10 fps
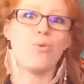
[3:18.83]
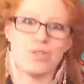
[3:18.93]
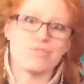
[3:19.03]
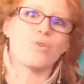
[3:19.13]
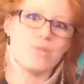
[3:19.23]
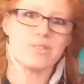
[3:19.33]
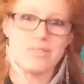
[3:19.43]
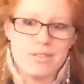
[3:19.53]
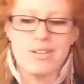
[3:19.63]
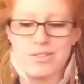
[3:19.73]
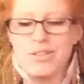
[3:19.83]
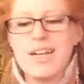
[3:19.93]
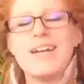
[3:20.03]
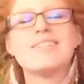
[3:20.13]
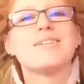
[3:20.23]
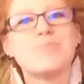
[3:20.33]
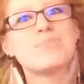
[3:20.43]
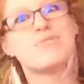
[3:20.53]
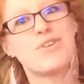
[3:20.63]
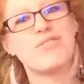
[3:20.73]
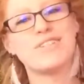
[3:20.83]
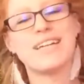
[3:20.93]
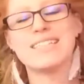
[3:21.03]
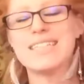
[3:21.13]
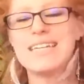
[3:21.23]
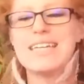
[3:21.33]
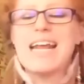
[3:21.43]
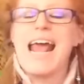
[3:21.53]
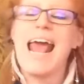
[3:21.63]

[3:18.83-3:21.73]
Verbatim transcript: which of course is another symptom of COVID-19.